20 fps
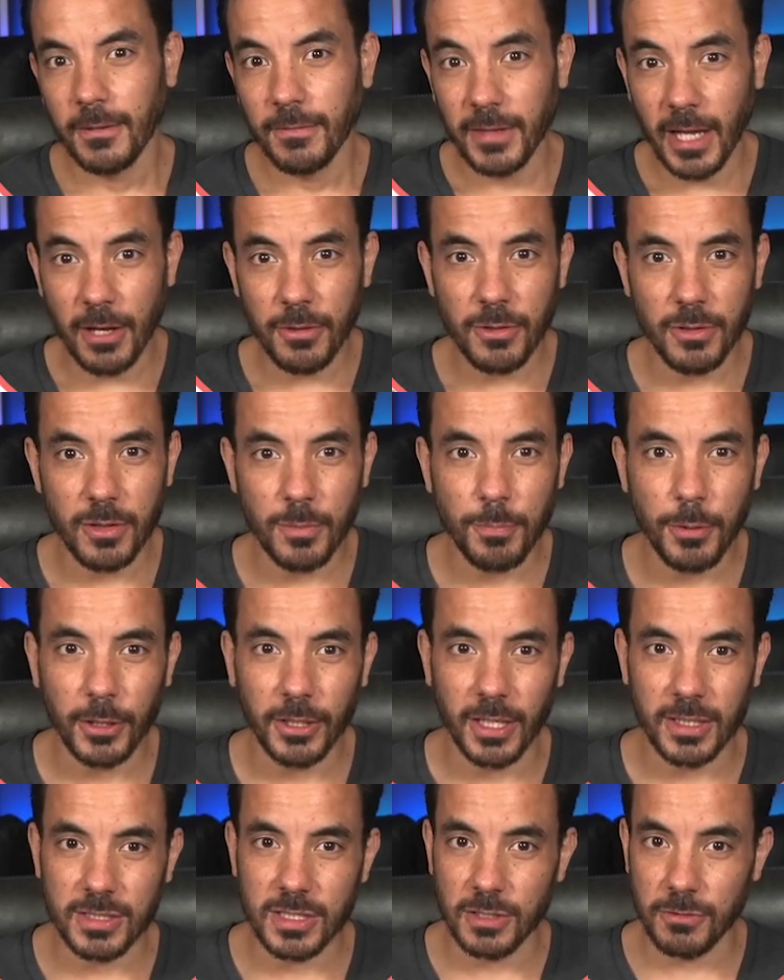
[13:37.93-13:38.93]
Now that the
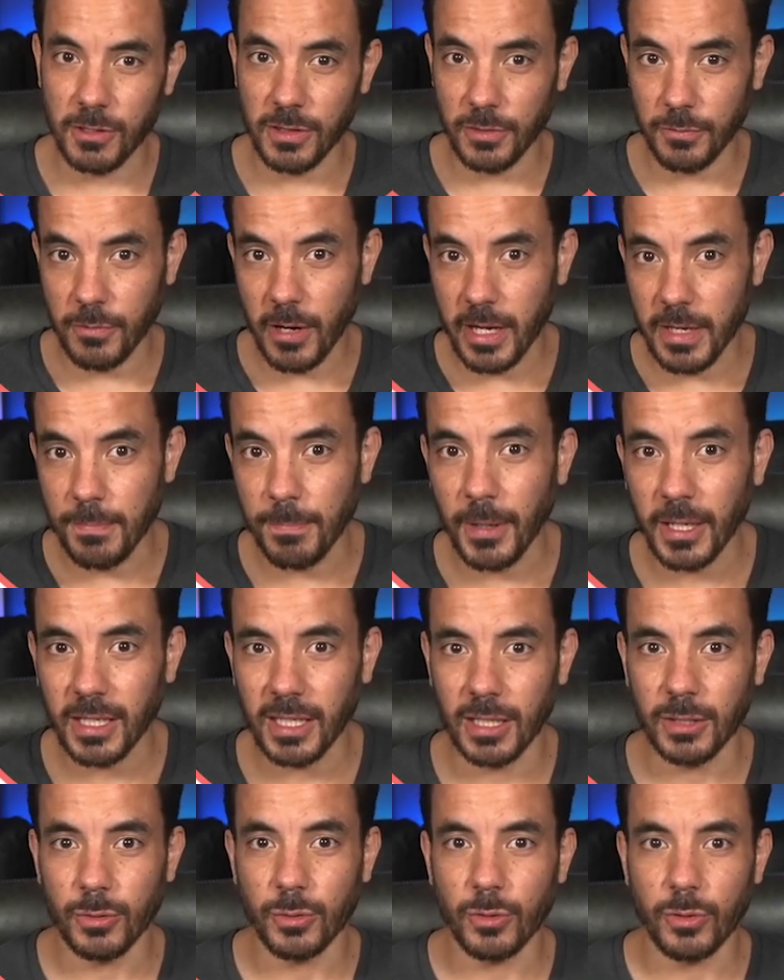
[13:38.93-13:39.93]
products are in the right
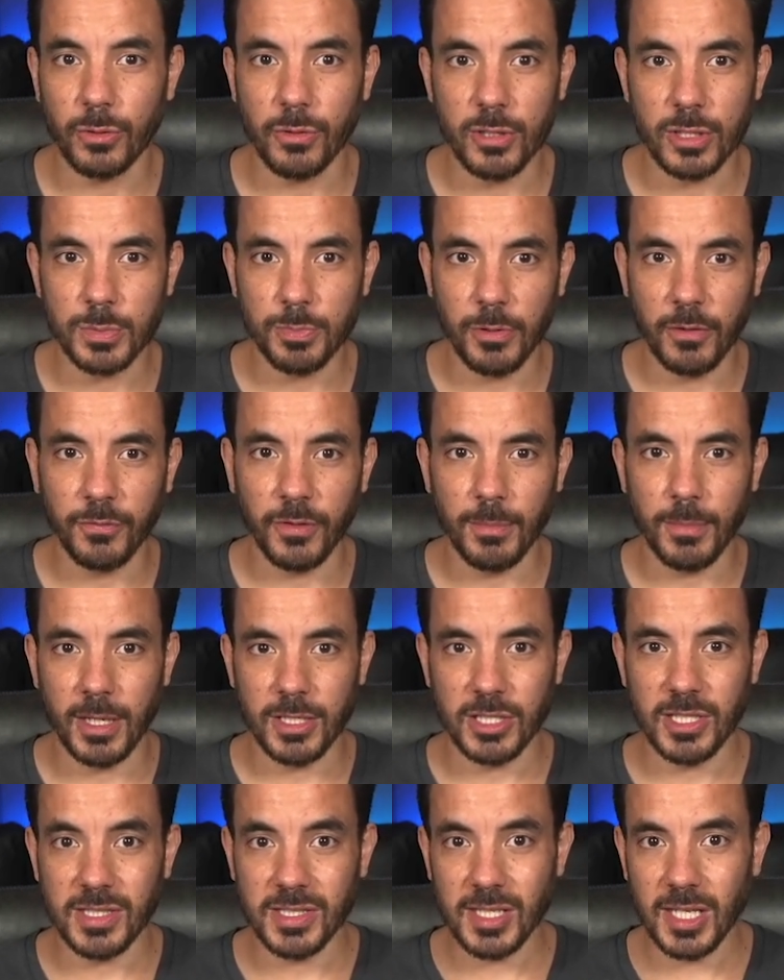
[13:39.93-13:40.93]
bucket or gross profit
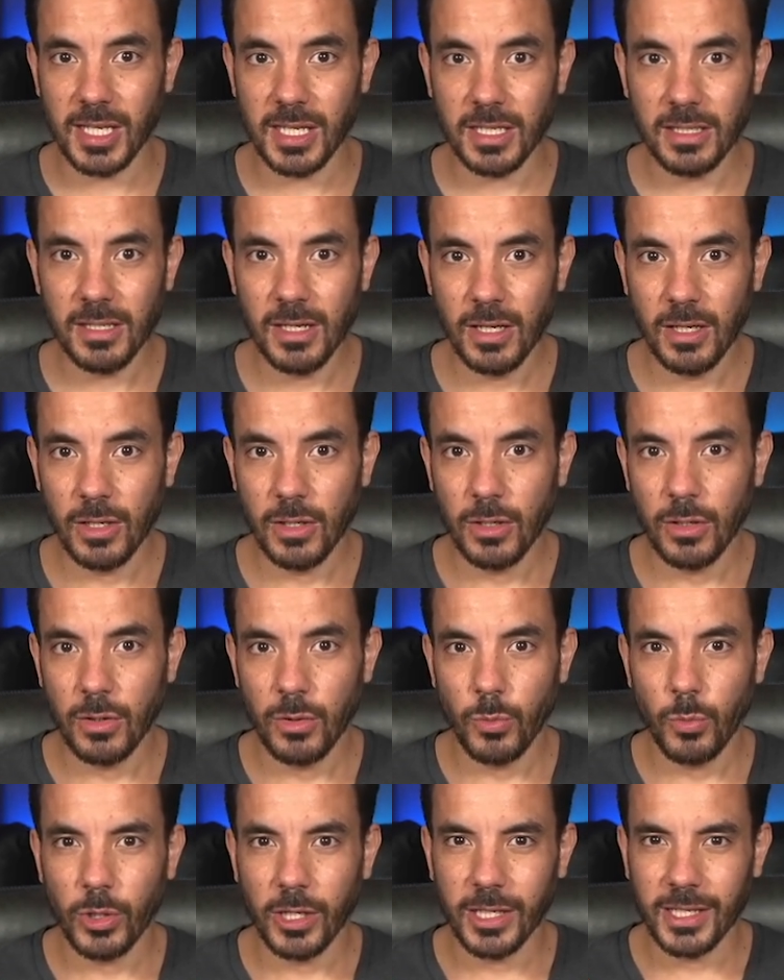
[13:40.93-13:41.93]
margin tier,
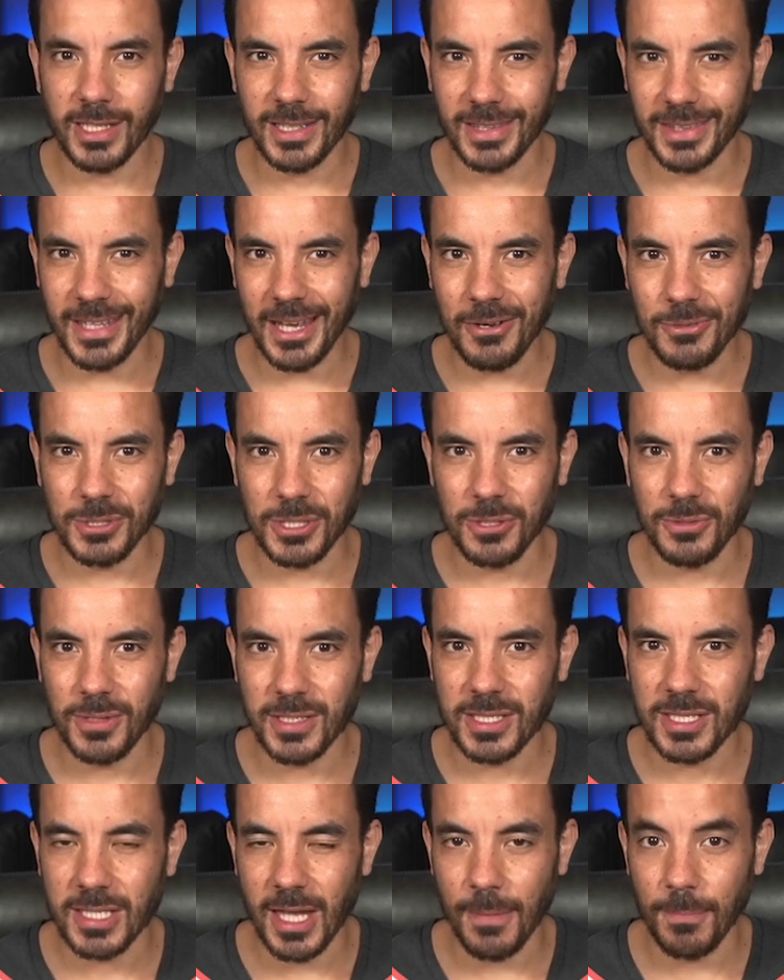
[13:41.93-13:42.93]
what I can now do
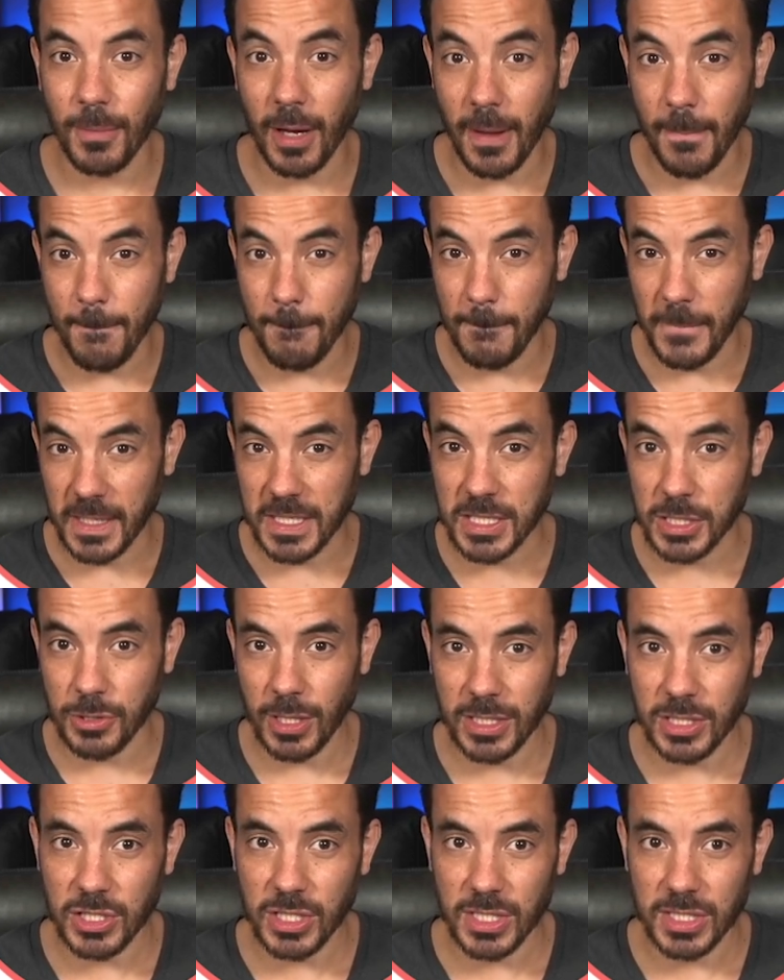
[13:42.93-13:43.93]
is set my bid
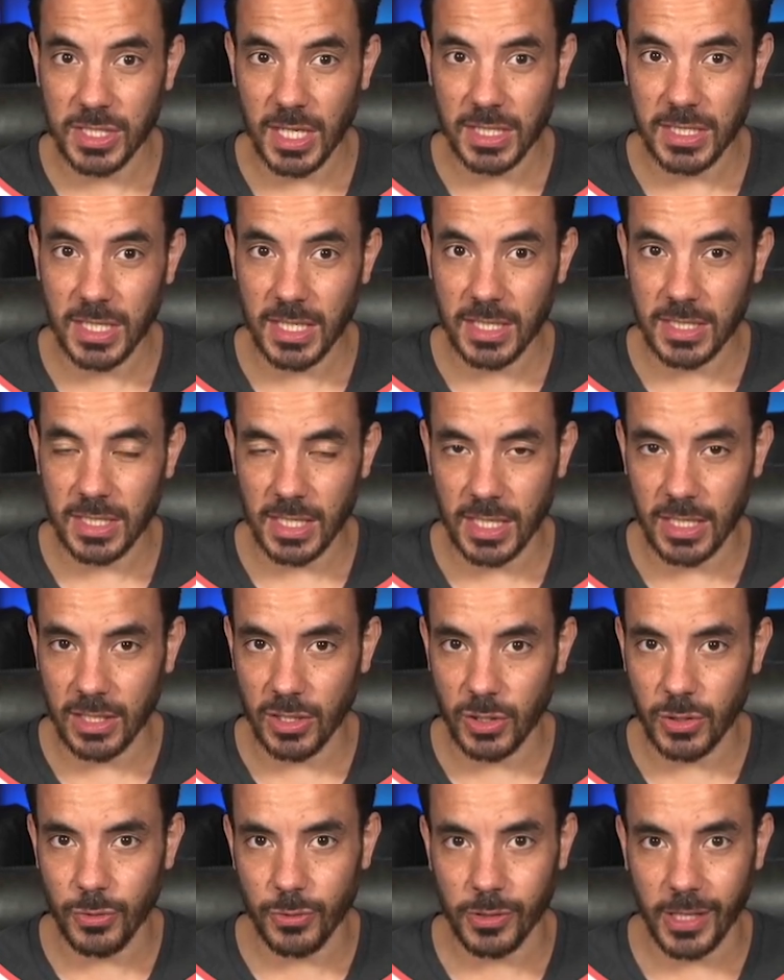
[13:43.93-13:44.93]
strategy settings
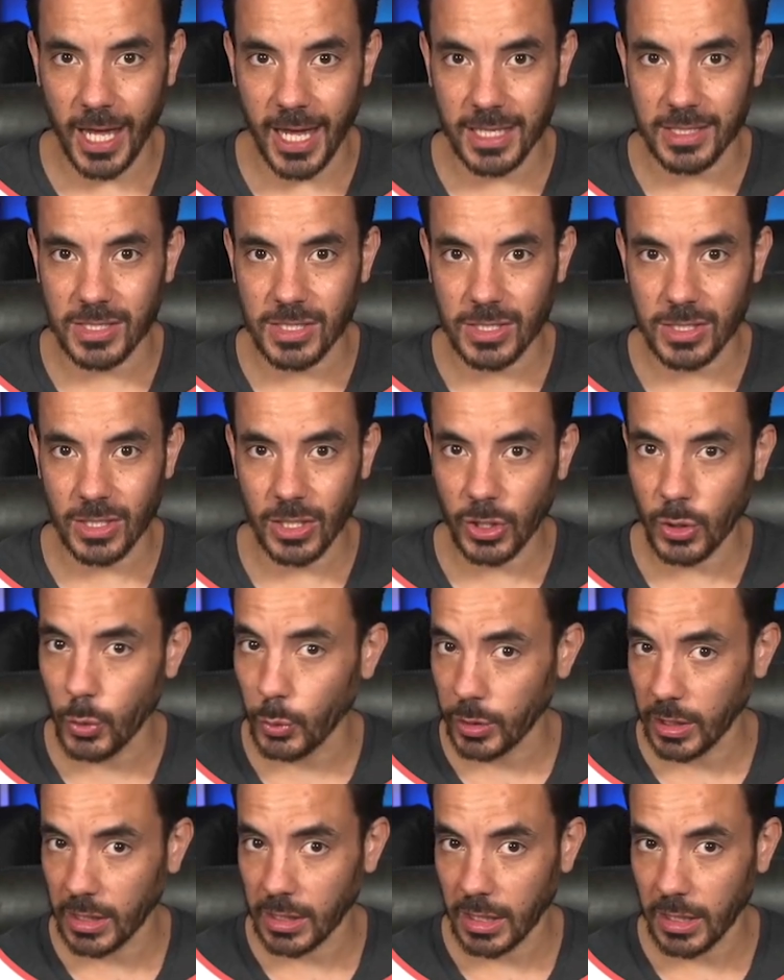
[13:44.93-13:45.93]
in Google Ads
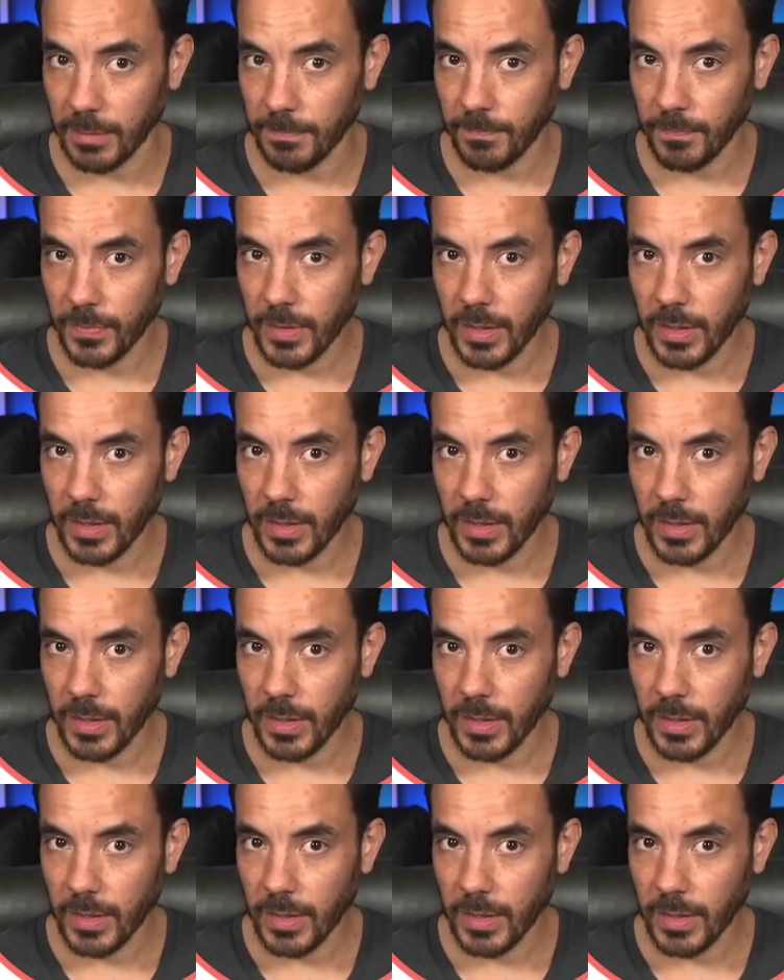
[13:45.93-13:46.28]
accordingly.